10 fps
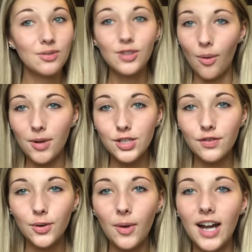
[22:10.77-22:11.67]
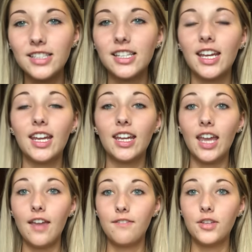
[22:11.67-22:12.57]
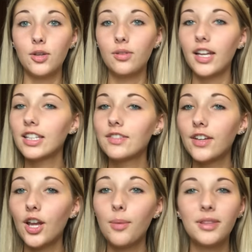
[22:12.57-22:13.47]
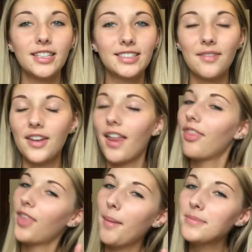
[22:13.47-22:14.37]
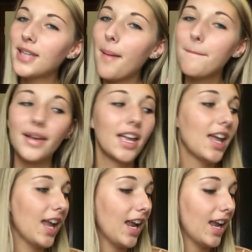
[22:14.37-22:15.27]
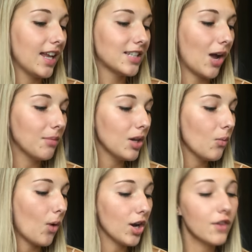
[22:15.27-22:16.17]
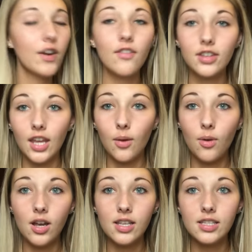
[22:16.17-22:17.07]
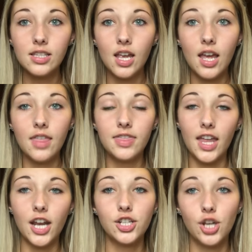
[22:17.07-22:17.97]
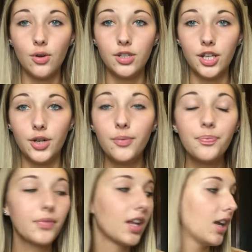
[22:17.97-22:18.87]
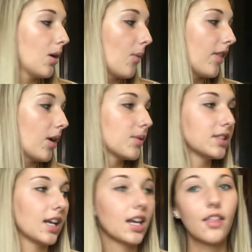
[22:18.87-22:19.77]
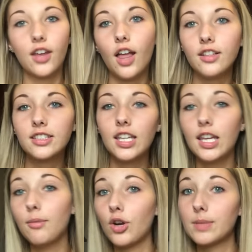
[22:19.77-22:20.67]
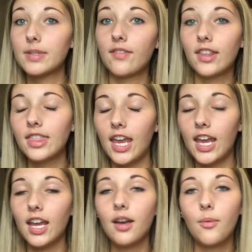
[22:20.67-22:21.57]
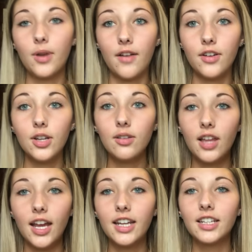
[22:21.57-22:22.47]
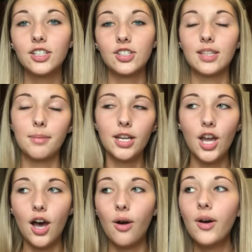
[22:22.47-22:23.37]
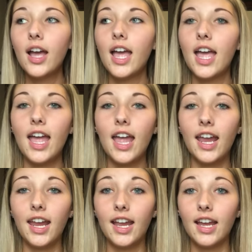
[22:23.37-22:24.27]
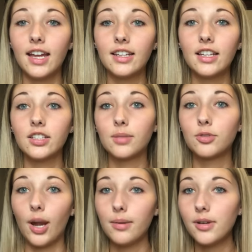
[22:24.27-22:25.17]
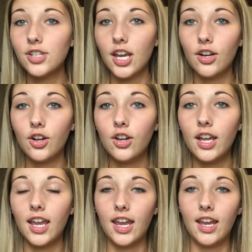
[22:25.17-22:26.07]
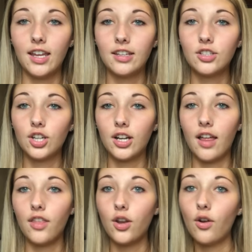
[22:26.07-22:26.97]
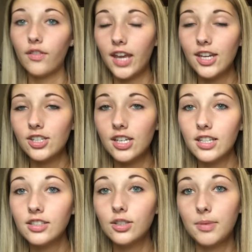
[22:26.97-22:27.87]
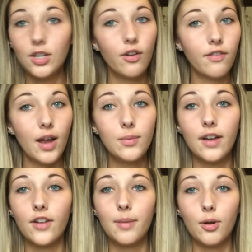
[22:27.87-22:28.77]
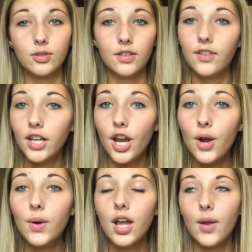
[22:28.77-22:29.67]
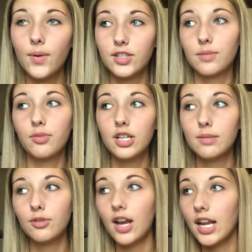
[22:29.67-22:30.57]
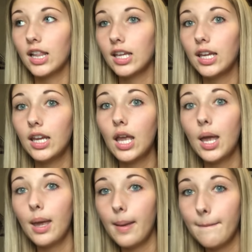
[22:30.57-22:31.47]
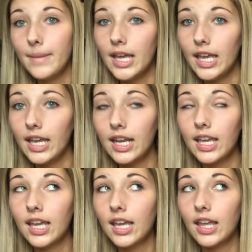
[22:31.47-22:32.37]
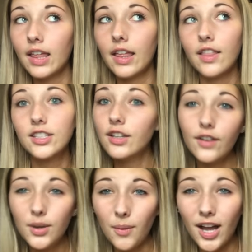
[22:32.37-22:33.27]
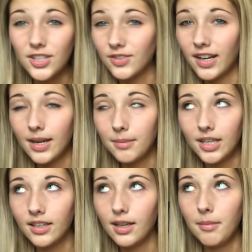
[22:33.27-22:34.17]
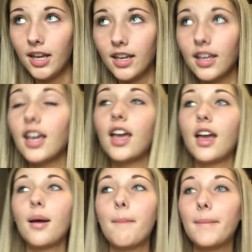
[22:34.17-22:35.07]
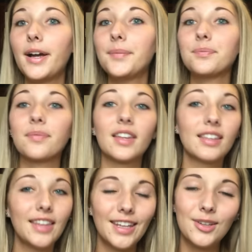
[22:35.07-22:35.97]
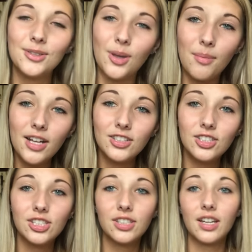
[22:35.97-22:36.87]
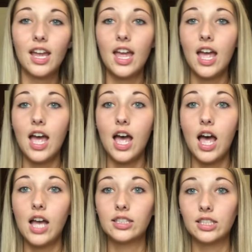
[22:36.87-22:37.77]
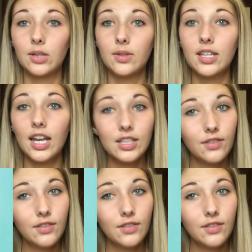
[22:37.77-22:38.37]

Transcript: you so much for watching. If you like this video, please give it a thumbs up and tell me what your favorite thing was that I showed you whether it was like the color scheme or a specific thing, whatever you like, just let me know and subscribe to my channel and turn on the notifications to be notified whenever I post a video, which is pretty sporadically, but they're still fun to watch, right? I mean, come on. But thank you so much. Uh, see you in the next